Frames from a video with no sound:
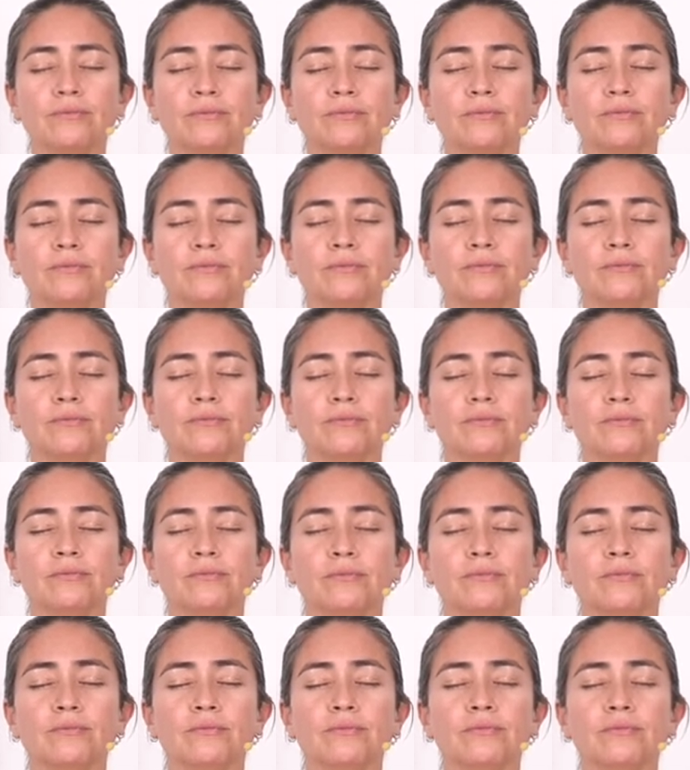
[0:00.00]

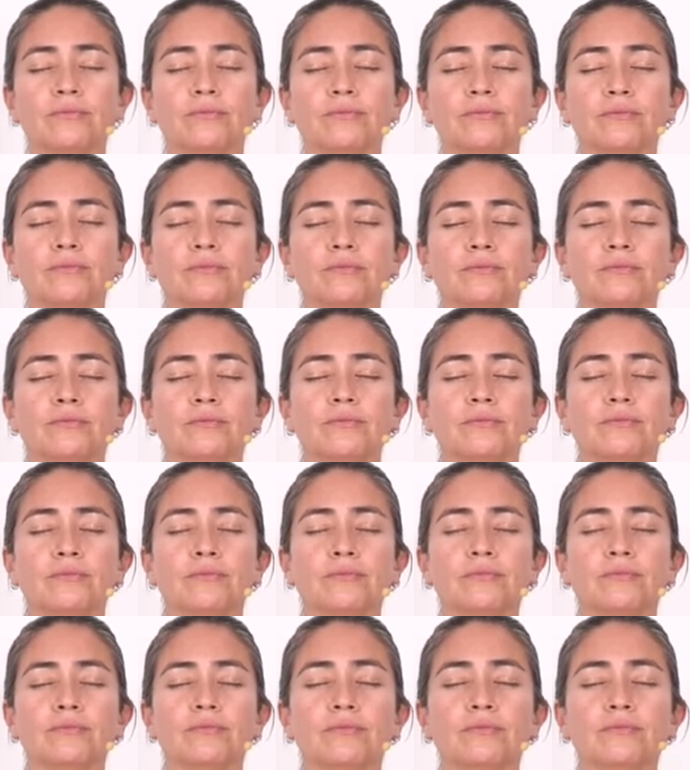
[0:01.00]

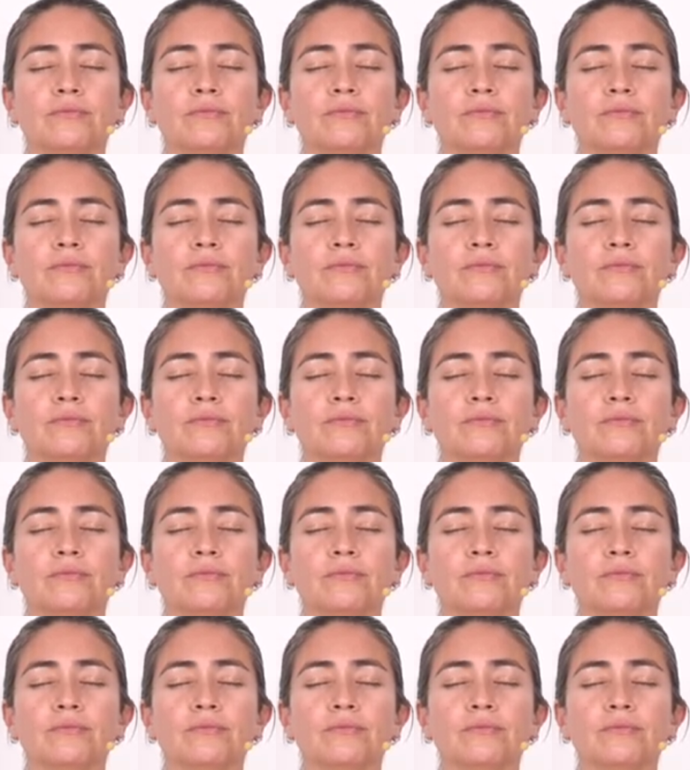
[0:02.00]
(silence)